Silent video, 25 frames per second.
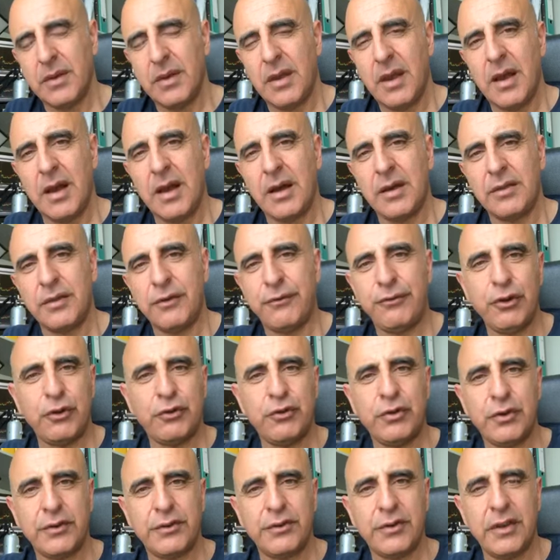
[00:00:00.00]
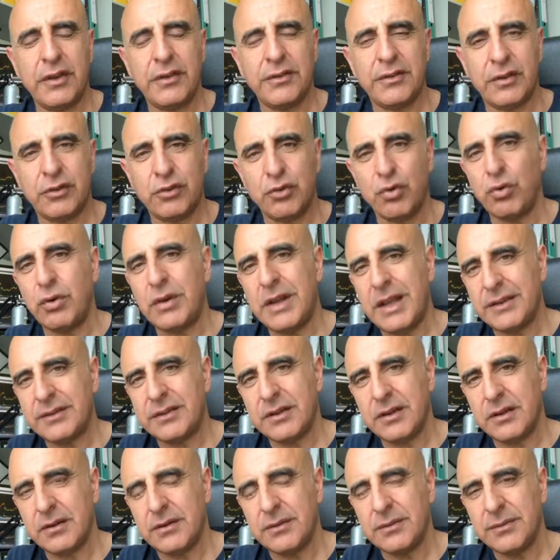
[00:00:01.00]
Uh, the futures is a two
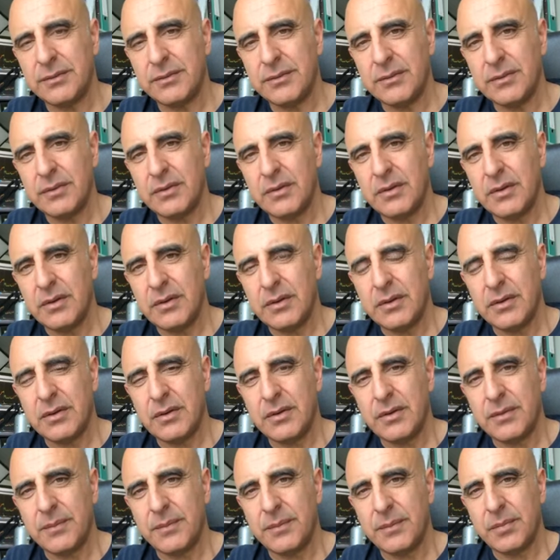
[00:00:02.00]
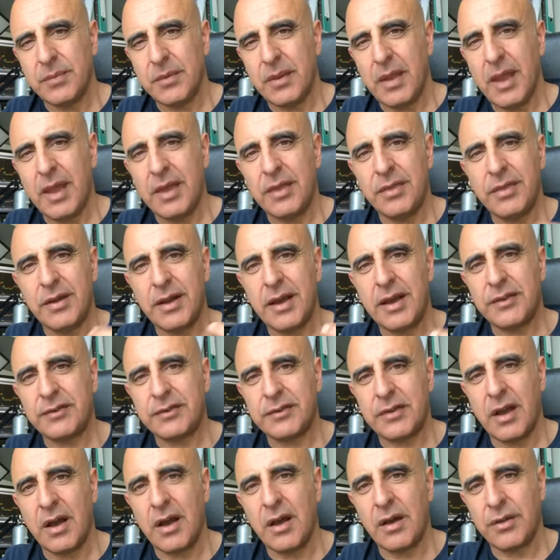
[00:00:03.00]
letter, and the rest
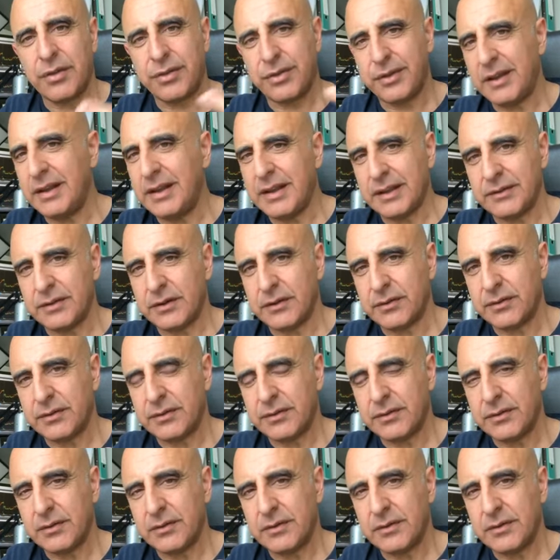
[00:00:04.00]
are three letters.